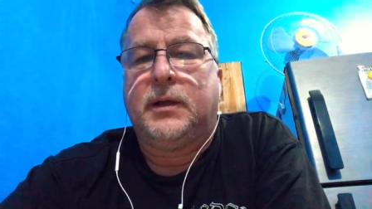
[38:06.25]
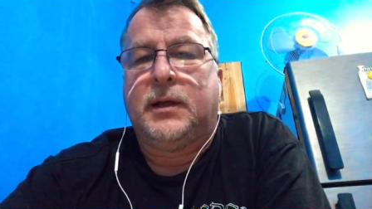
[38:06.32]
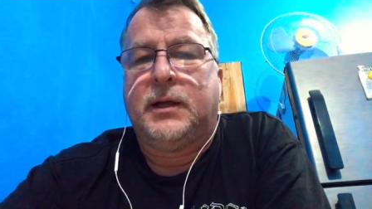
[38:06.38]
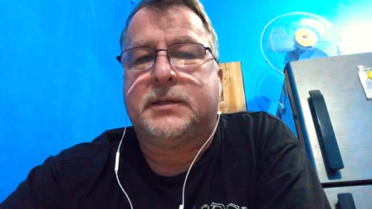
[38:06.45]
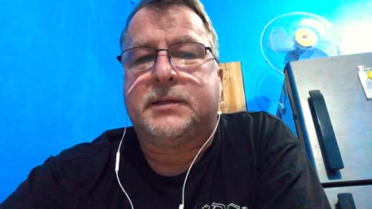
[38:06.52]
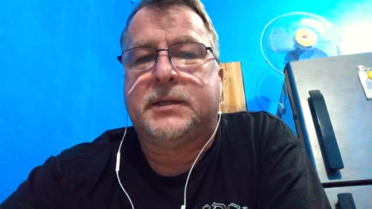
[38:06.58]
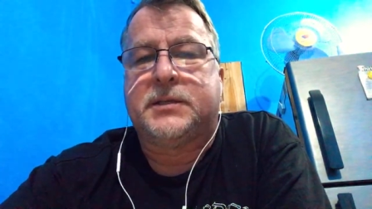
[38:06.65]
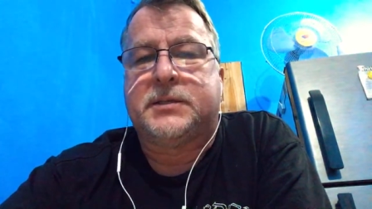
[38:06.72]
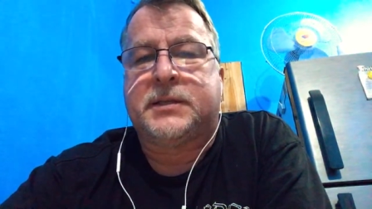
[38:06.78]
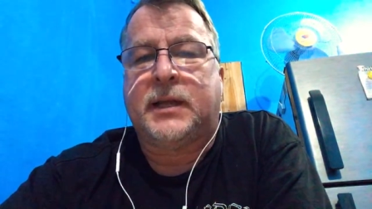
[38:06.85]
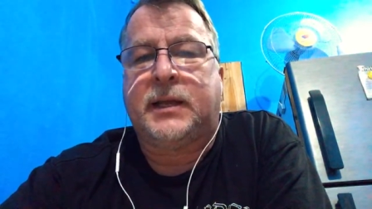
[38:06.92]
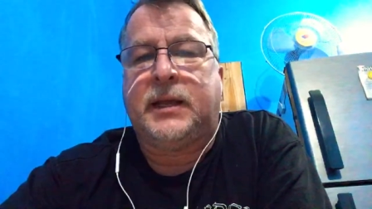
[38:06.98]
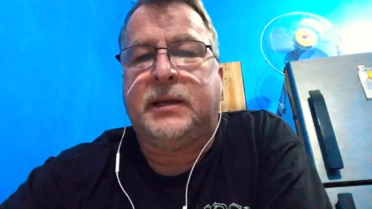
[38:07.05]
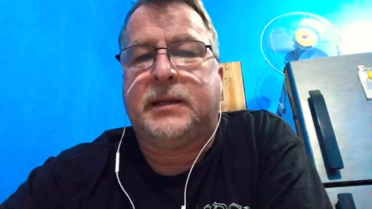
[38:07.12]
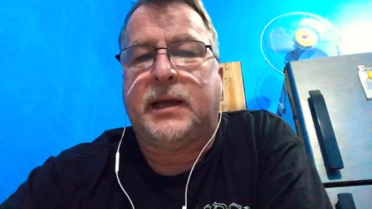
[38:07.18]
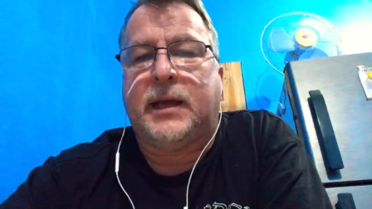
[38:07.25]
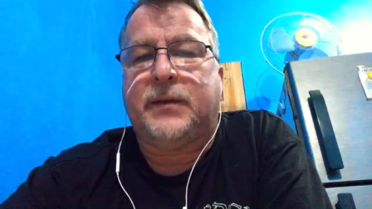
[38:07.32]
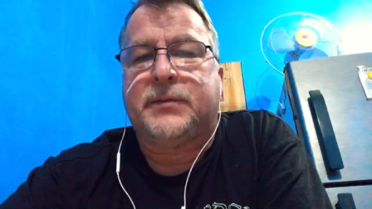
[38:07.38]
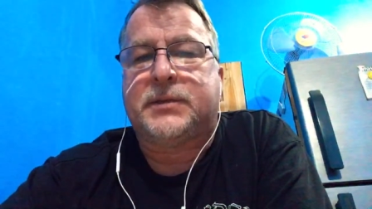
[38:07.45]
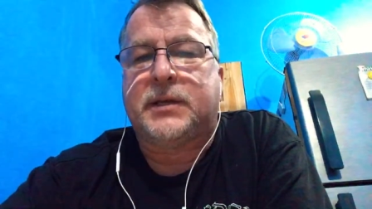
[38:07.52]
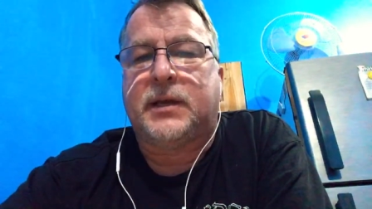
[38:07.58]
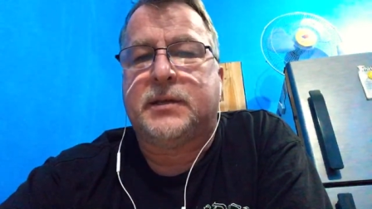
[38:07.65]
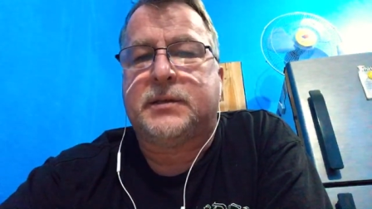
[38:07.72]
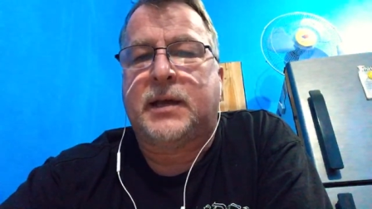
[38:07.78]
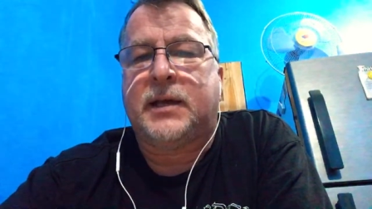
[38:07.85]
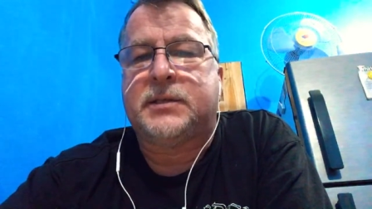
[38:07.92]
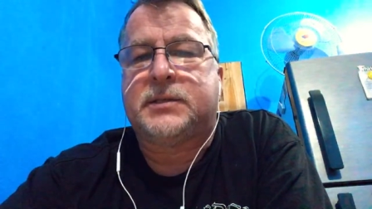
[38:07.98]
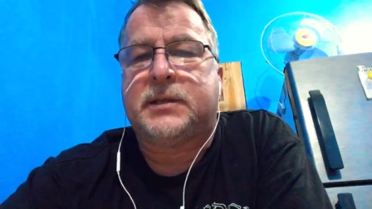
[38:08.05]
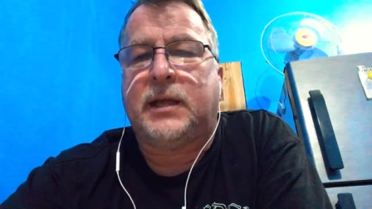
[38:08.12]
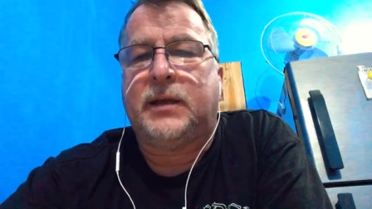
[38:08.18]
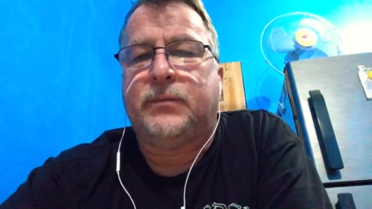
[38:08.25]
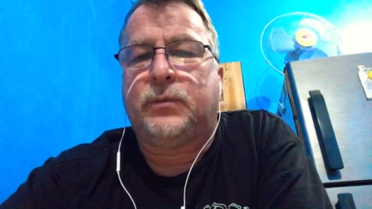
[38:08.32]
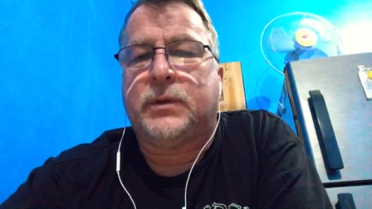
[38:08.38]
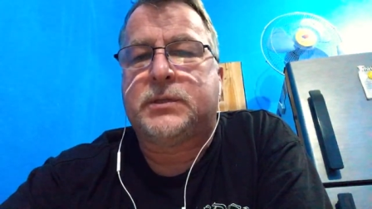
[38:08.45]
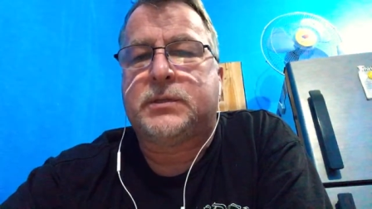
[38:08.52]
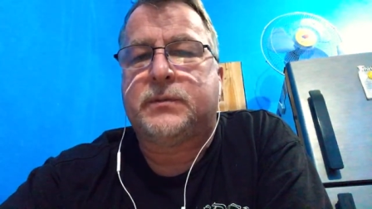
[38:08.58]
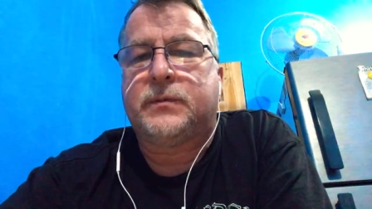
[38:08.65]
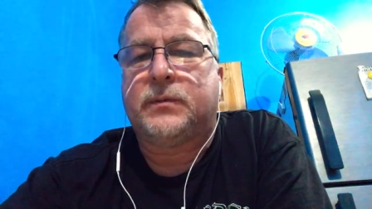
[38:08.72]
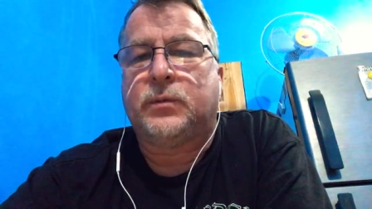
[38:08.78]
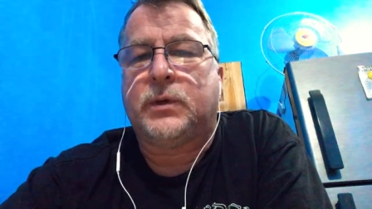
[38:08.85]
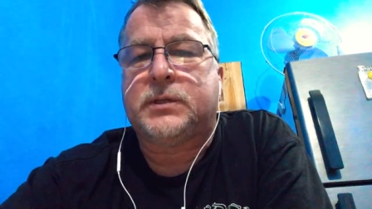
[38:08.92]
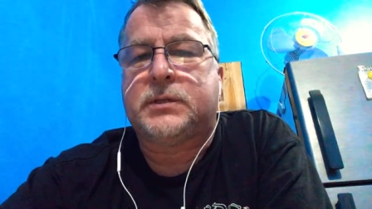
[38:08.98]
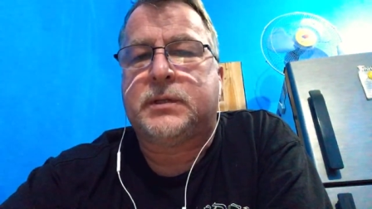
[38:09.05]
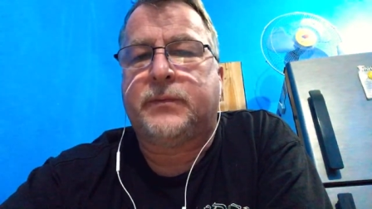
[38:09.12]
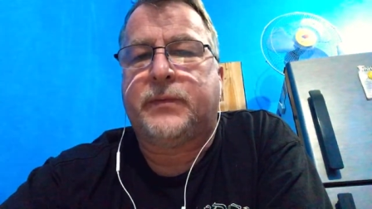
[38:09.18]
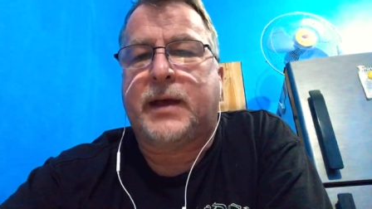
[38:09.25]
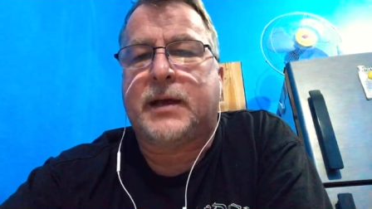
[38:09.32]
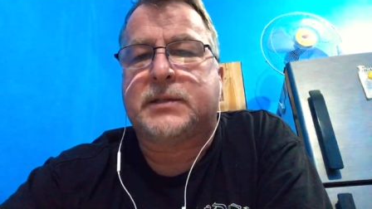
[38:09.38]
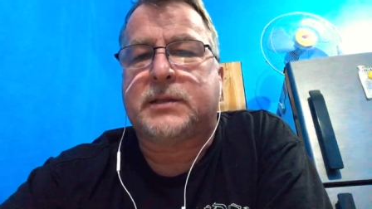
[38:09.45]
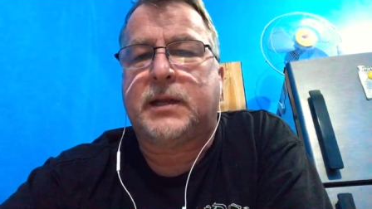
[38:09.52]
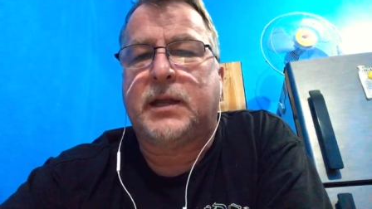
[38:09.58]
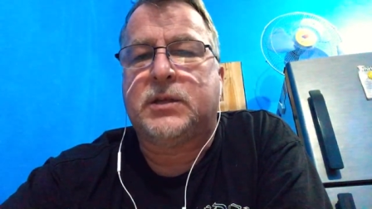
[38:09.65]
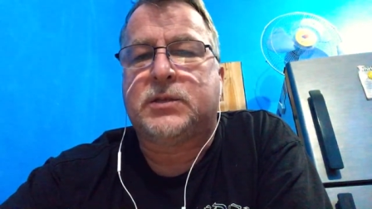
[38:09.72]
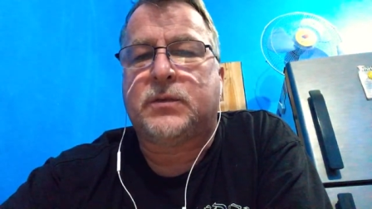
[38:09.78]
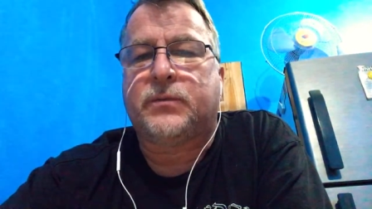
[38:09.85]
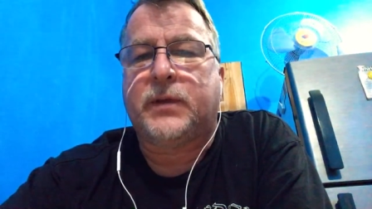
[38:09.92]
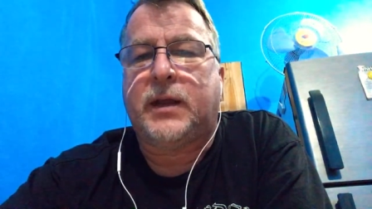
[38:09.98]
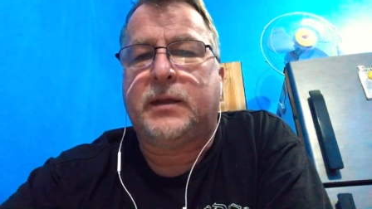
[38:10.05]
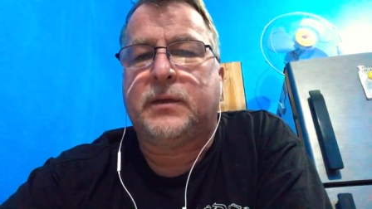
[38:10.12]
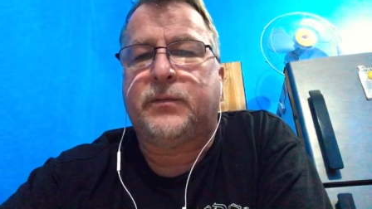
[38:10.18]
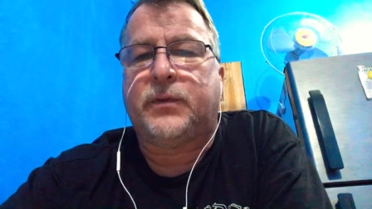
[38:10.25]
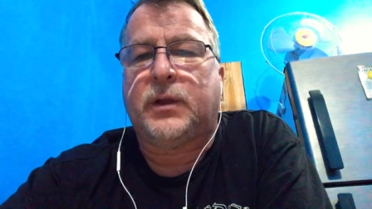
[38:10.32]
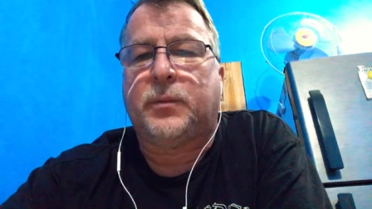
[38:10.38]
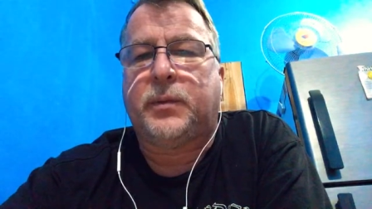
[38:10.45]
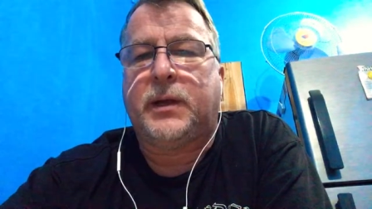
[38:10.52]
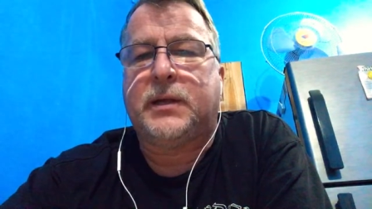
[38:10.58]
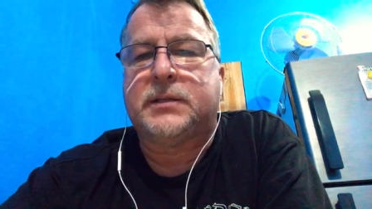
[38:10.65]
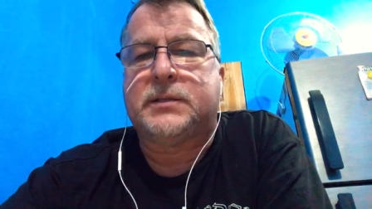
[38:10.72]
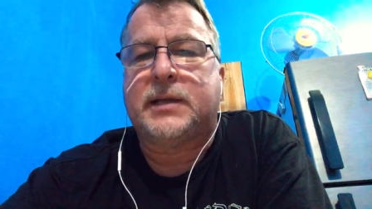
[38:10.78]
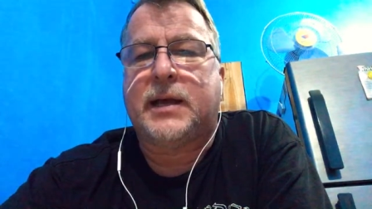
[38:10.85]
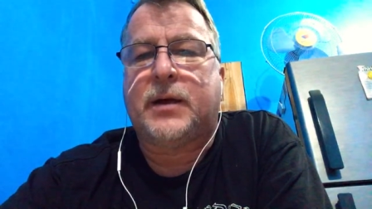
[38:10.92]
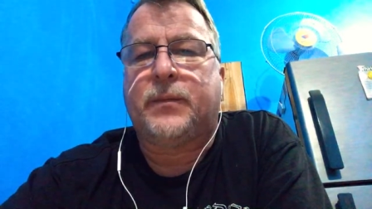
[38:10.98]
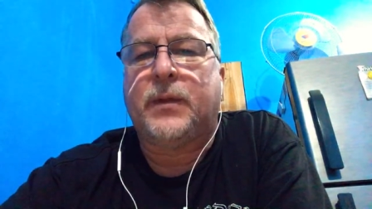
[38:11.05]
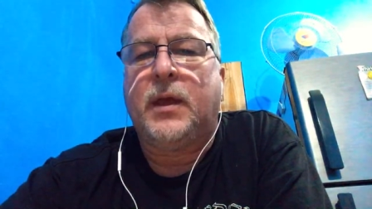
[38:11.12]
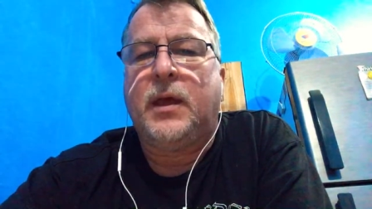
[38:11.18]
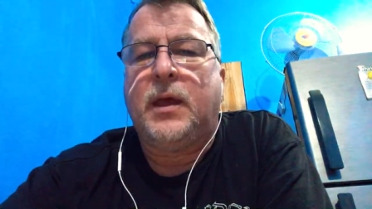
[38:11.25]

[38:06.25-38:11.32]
Let's see. Stinky Dave says, "Hi Steve, what's the vaccination rate in the Philippines now?"